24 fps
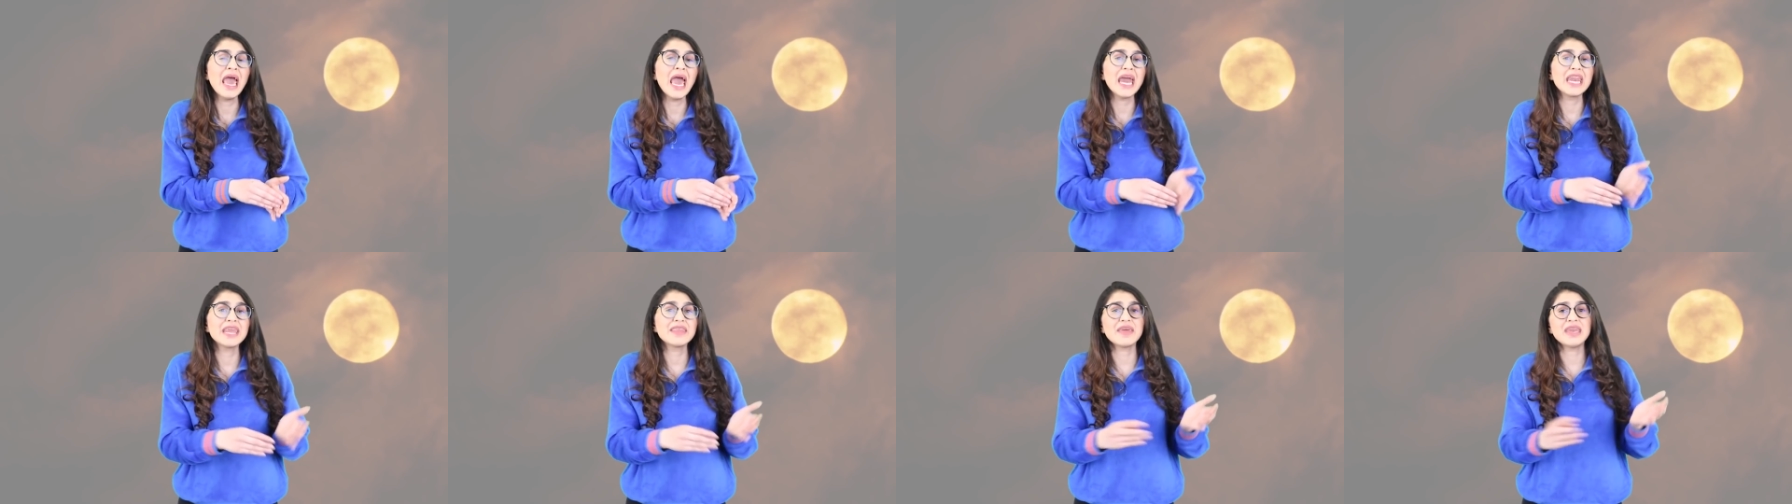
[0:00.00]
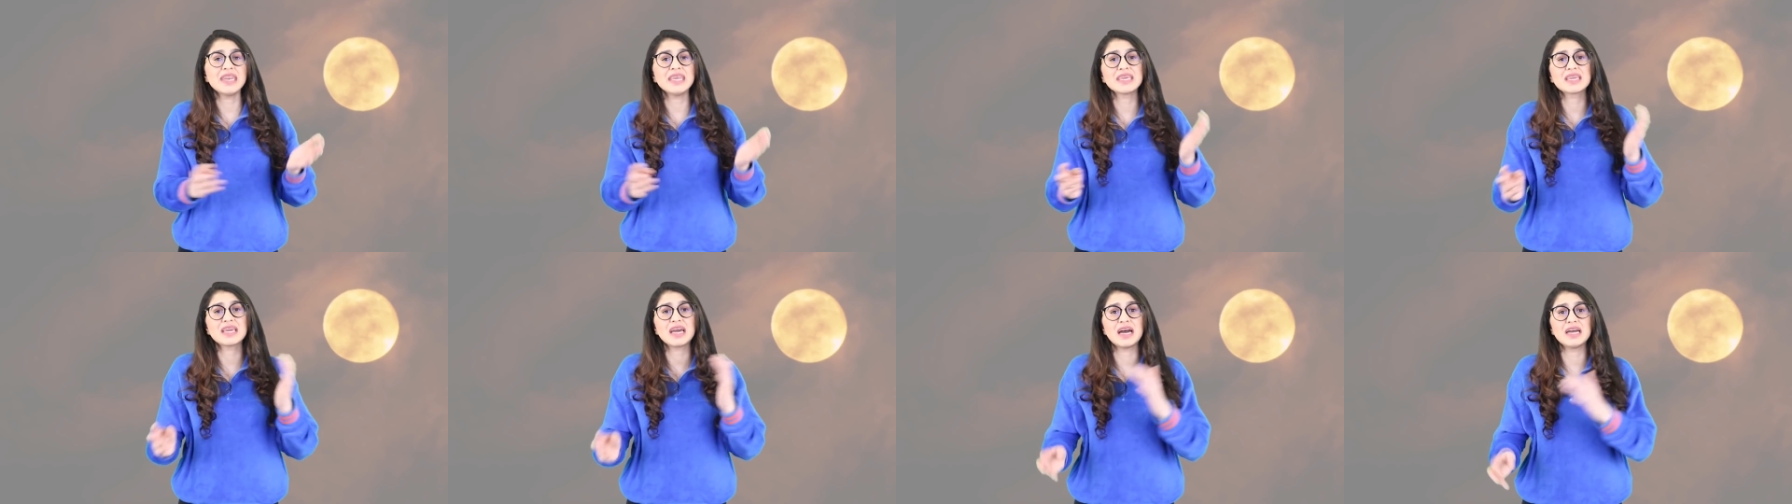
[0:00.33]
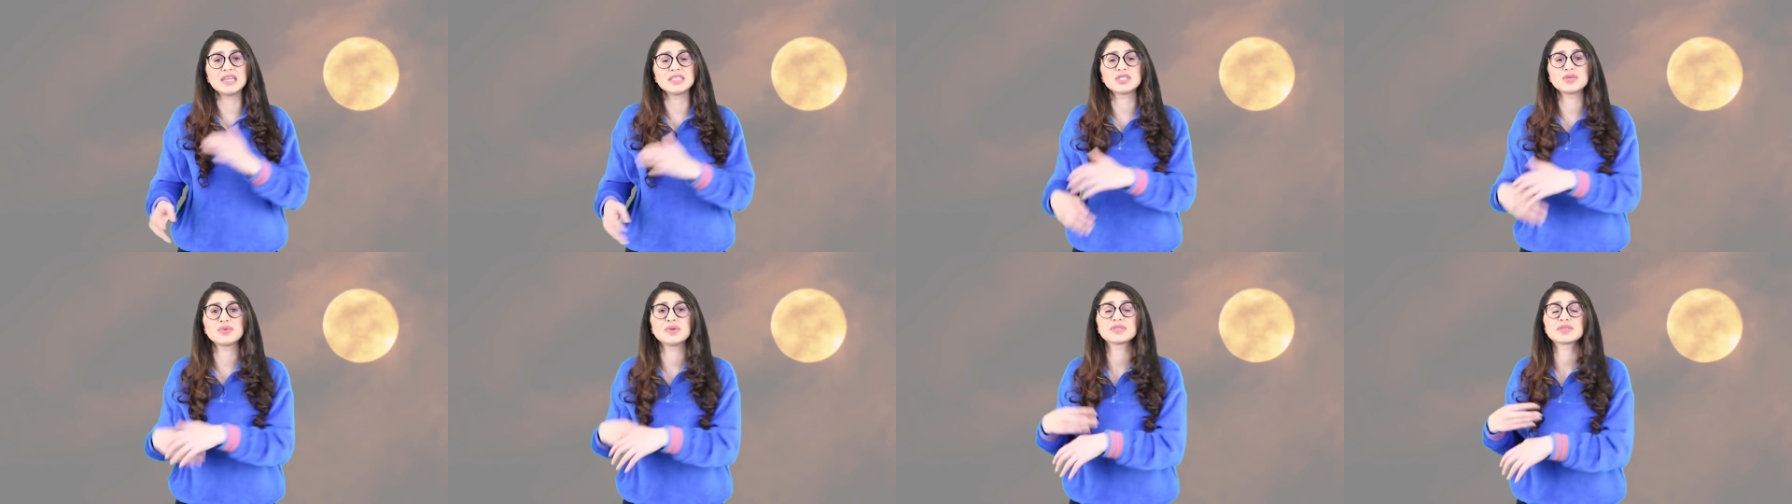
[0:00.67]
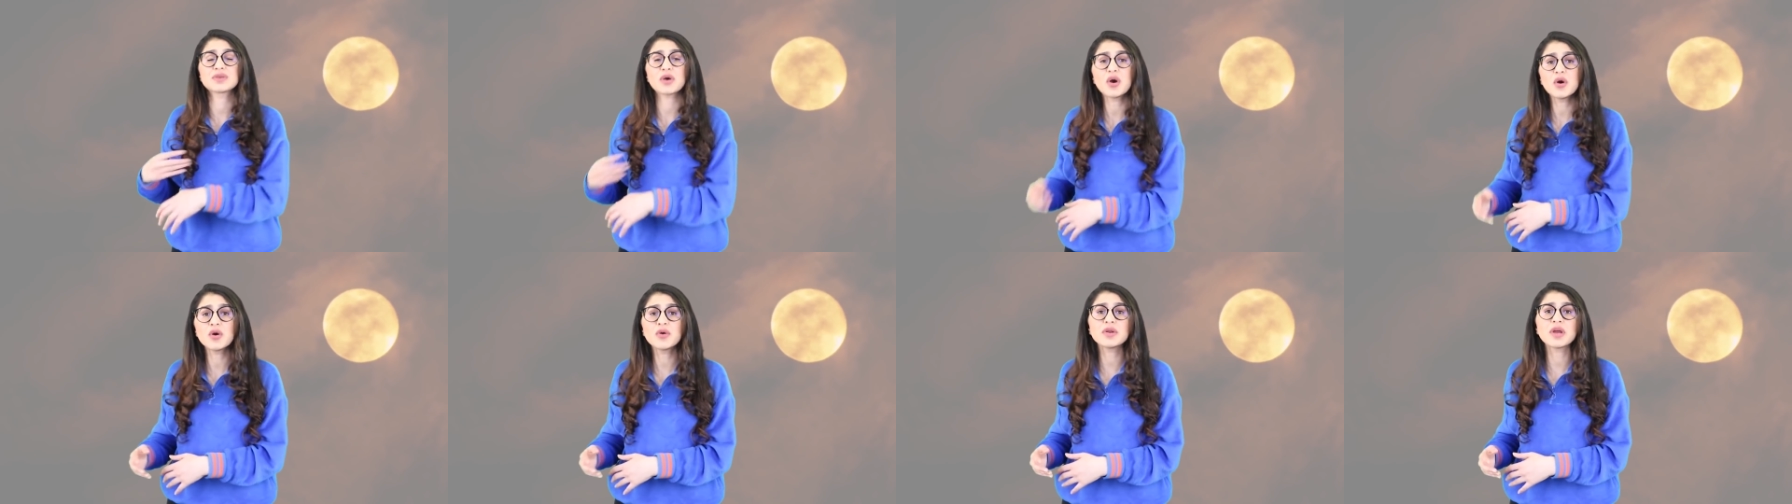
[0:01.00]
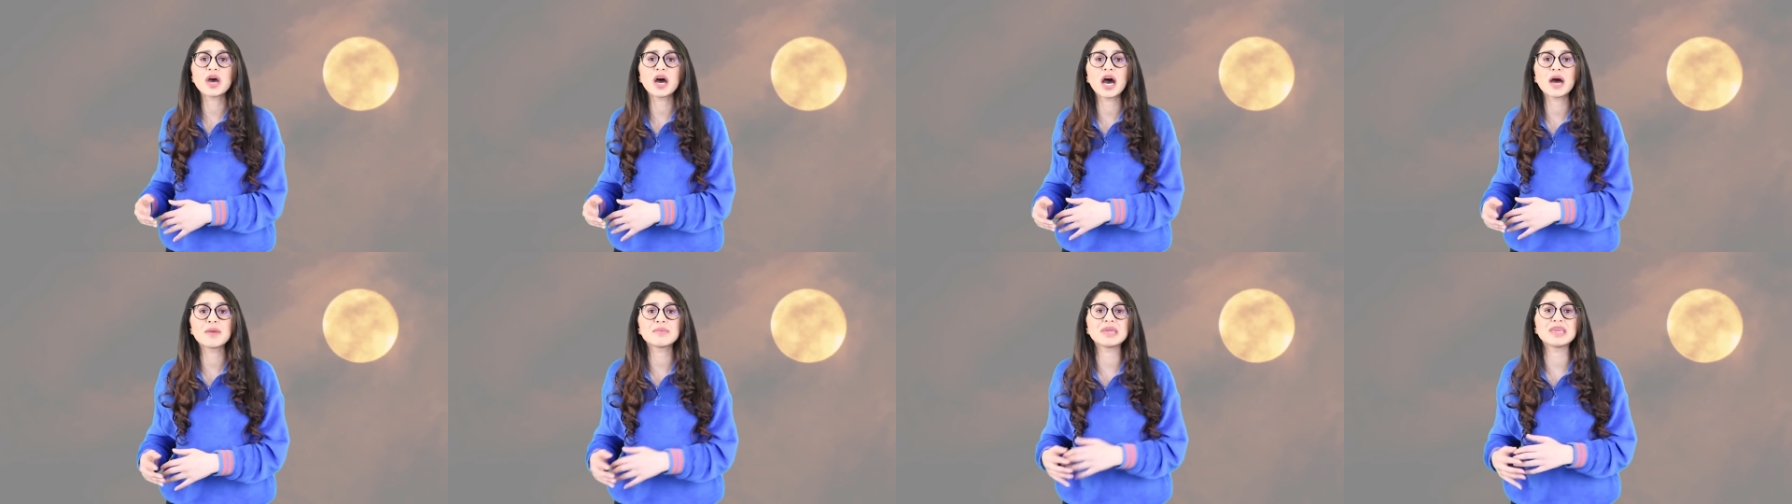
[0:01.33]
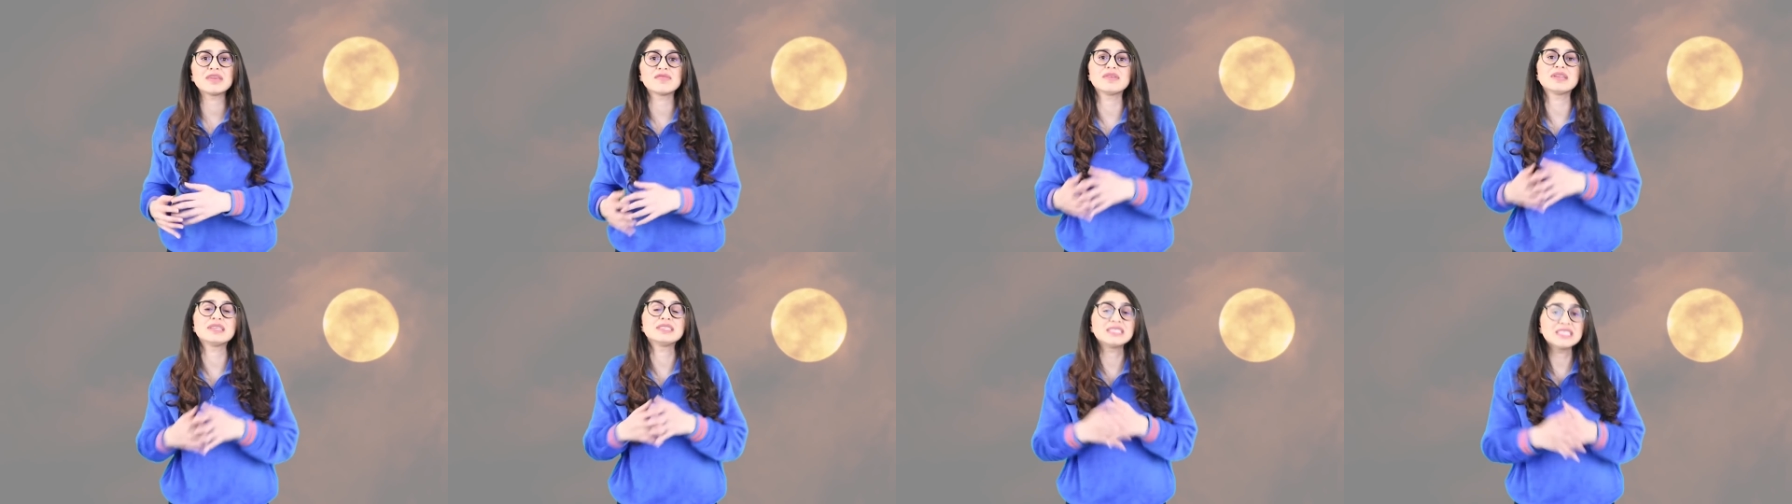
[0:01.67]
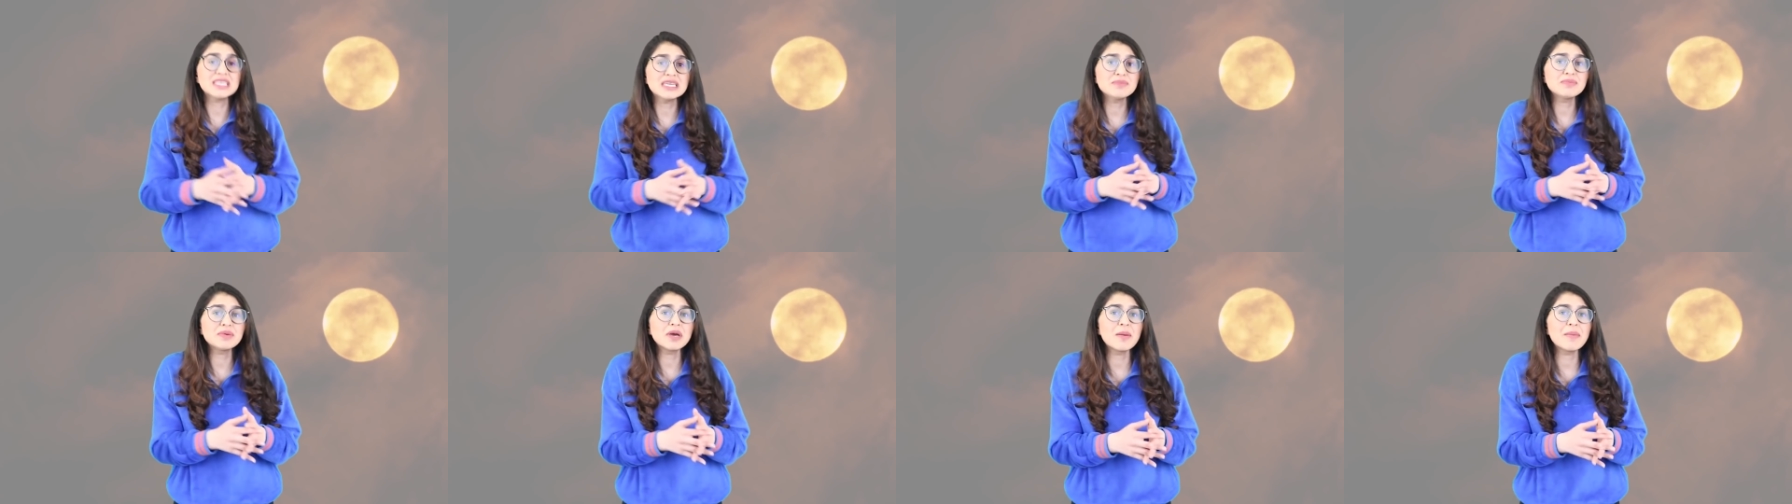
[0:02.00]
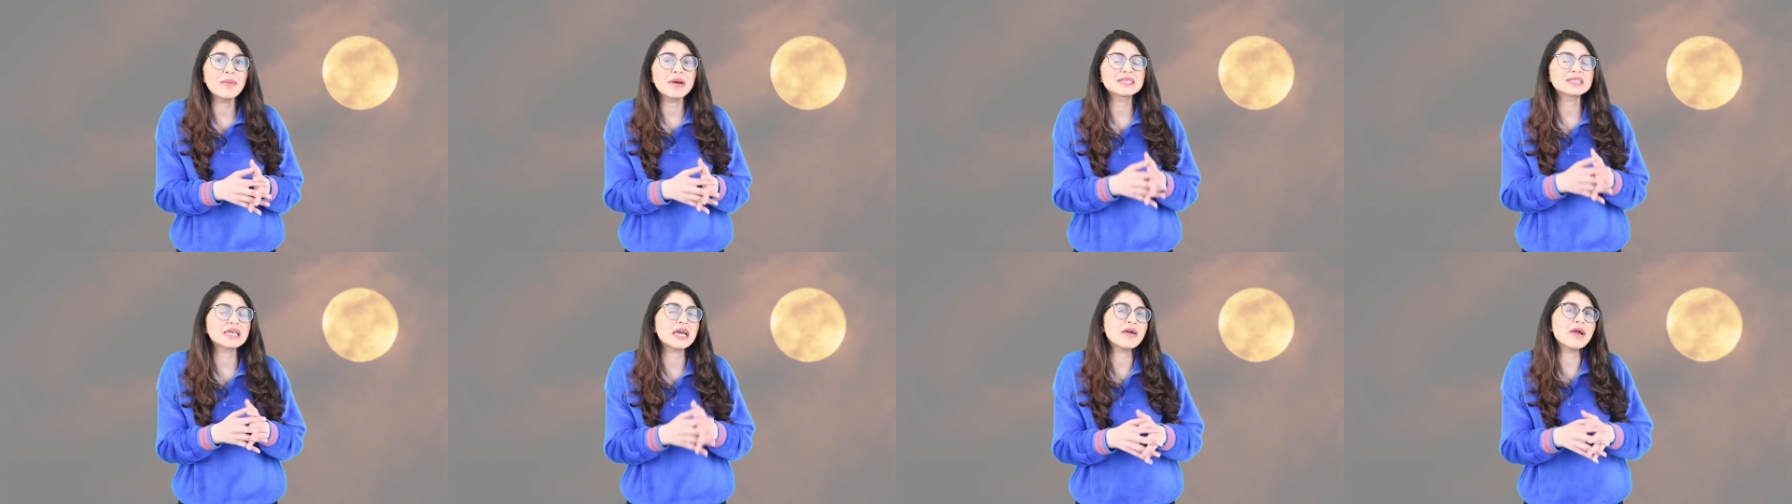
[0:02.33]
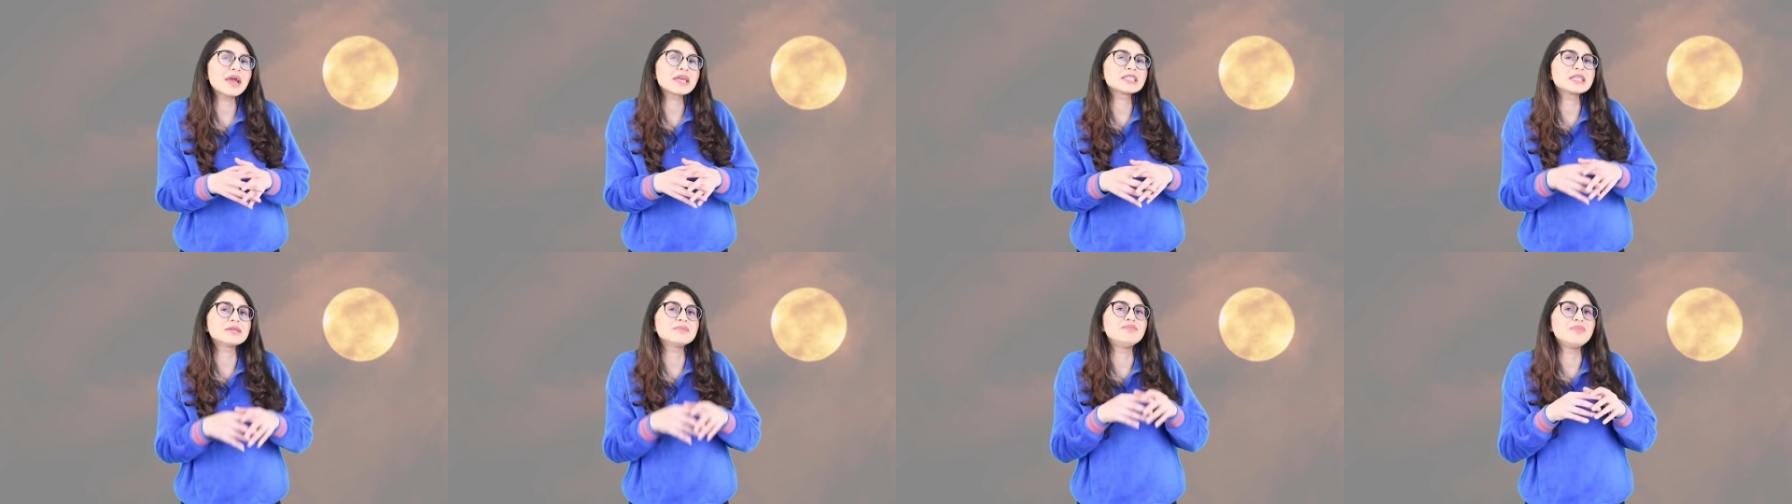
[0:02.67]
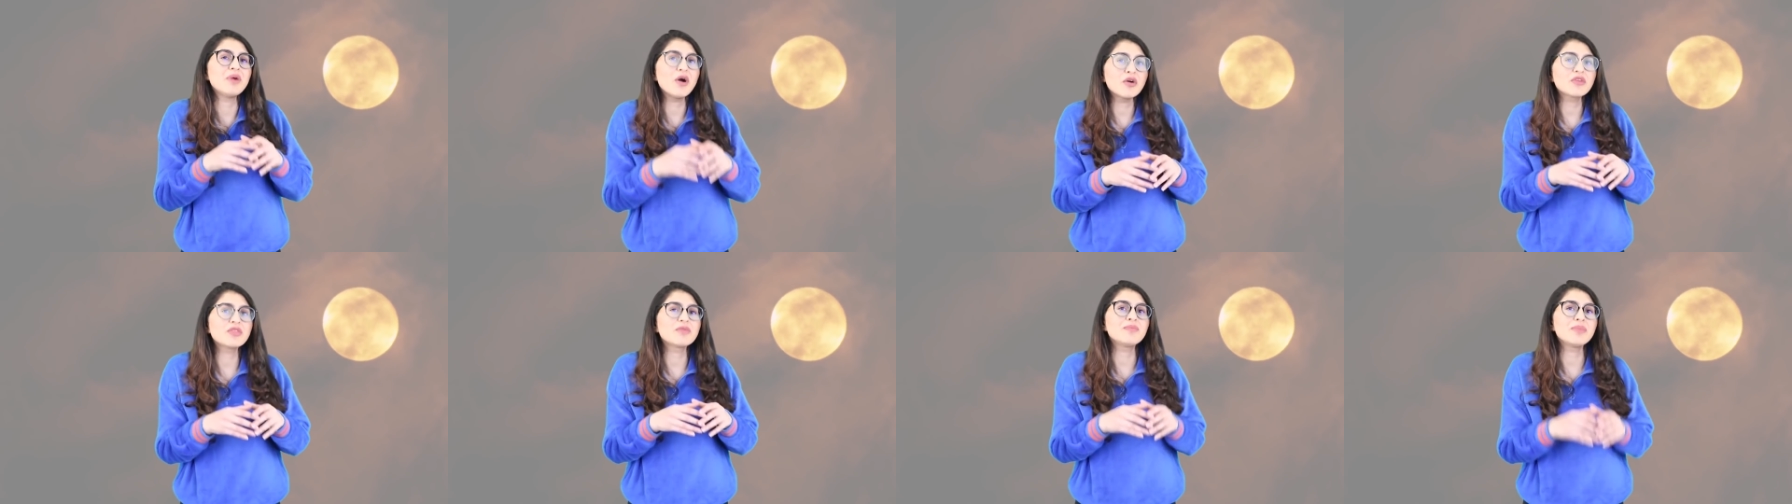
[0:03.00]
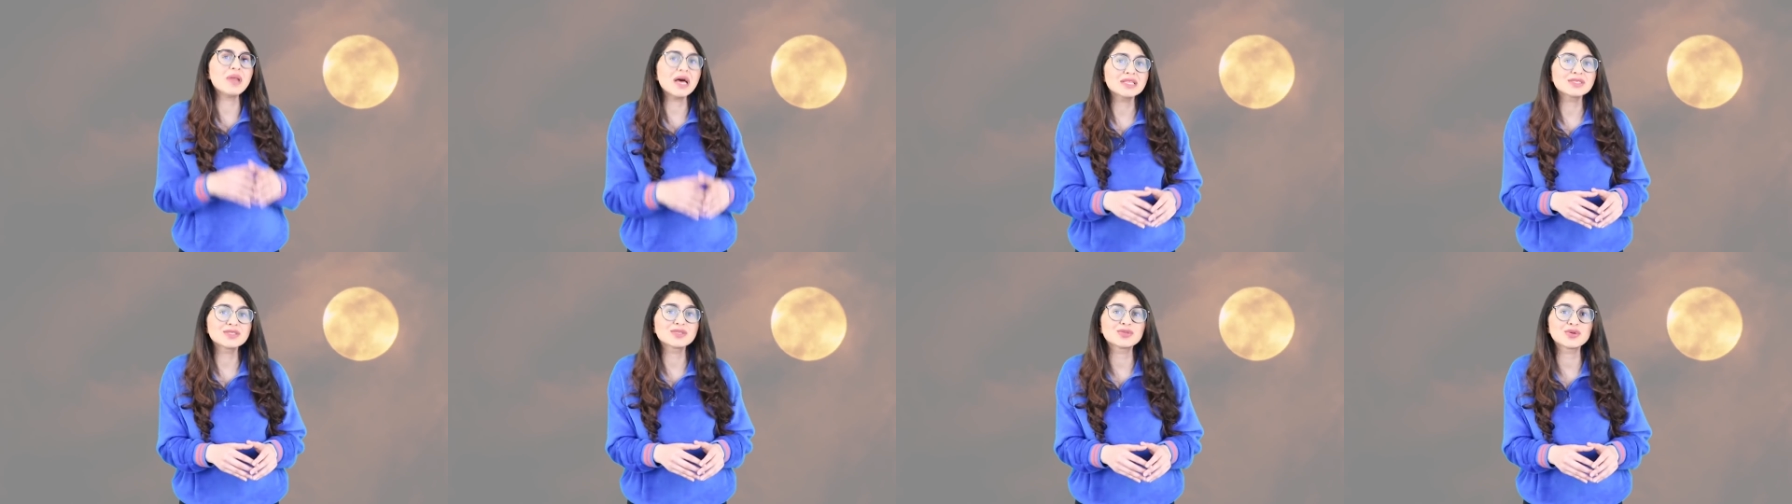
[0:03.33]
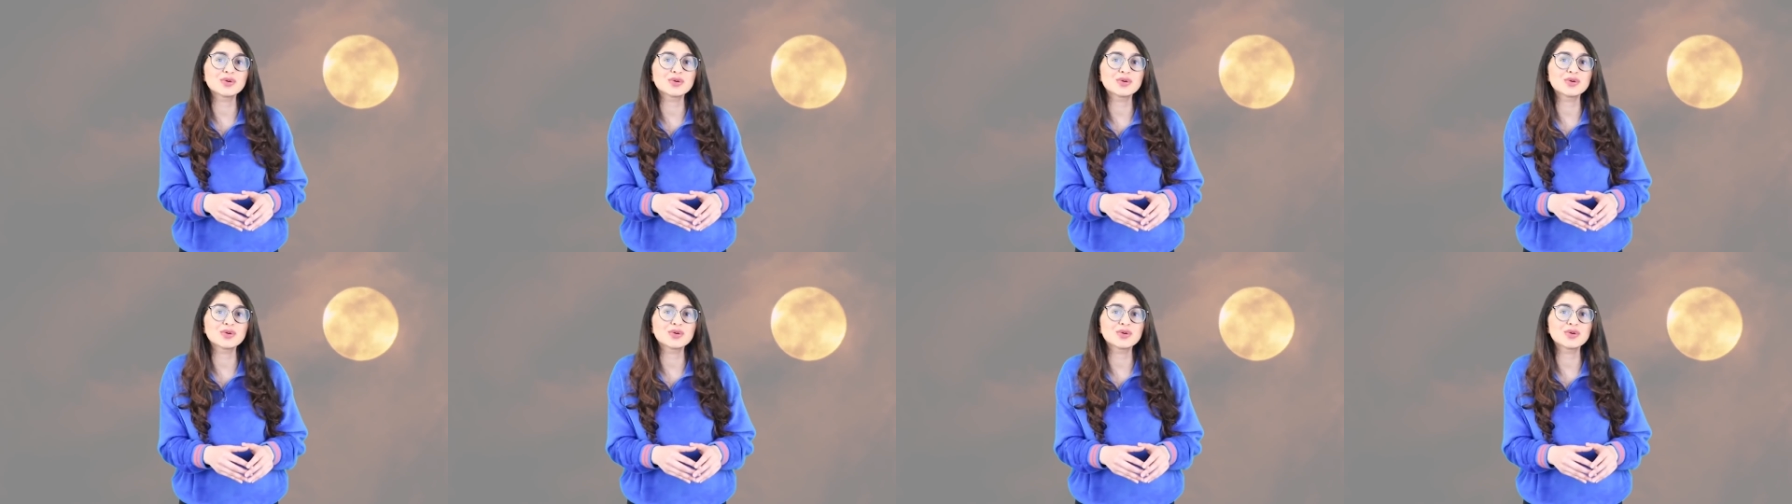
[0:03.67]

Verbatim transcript: and then he cut into his own arm even deeper but directed both blood